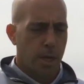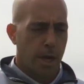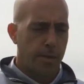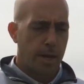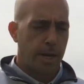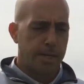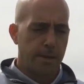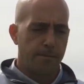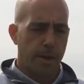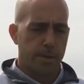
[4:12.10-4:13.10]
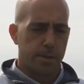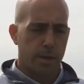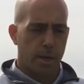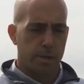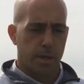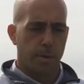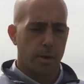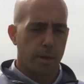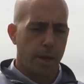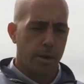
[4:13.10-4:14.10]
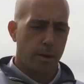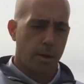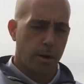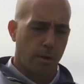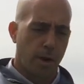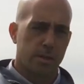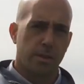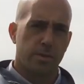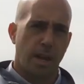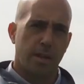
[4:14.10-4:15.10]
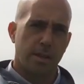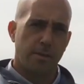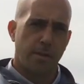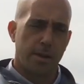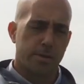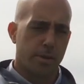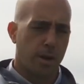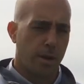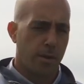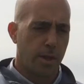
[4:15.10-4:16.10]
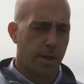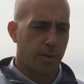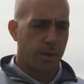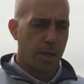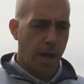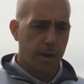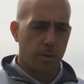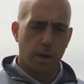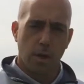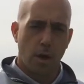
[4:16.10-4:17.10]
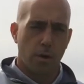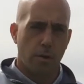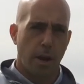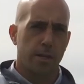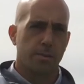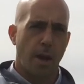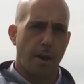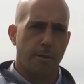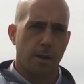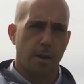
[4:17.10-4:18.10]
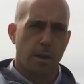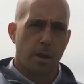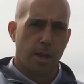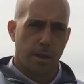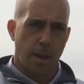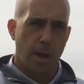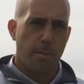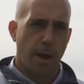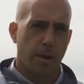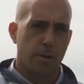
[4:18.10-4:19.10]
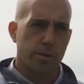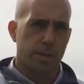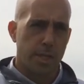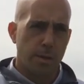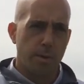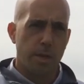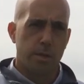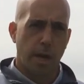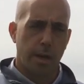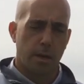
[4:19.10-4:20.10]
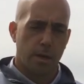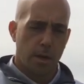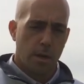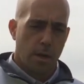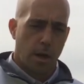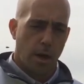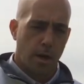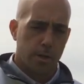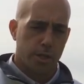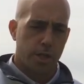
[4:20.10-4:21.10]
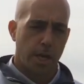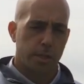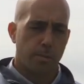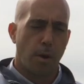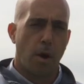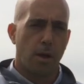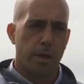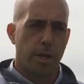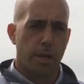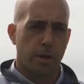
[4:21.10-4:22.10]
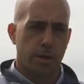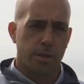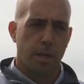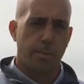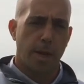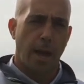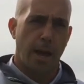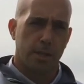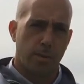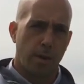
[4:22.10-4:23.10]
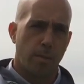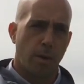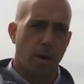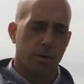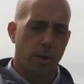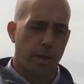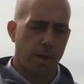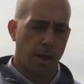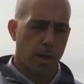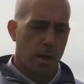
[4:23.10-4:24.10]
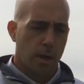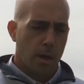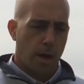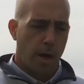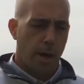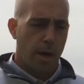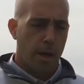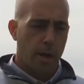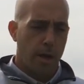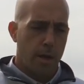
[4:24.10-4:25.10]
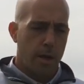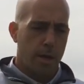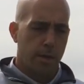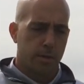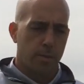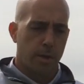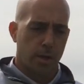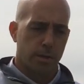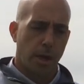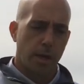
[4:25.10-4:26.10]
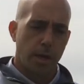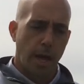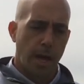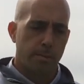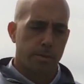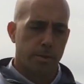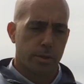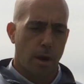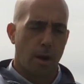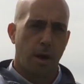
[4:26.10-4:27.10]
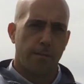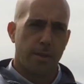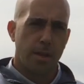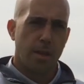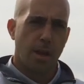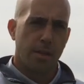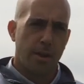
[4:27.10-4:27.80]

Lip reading: And then on defense, similar, they're an aggressive style defense. They let their D-line really go and create some havoc. Let the linebackers and DBs kind of just chase the ball, and you're going to see many hats around the ball. So I think it's going to be an exciting game to start off the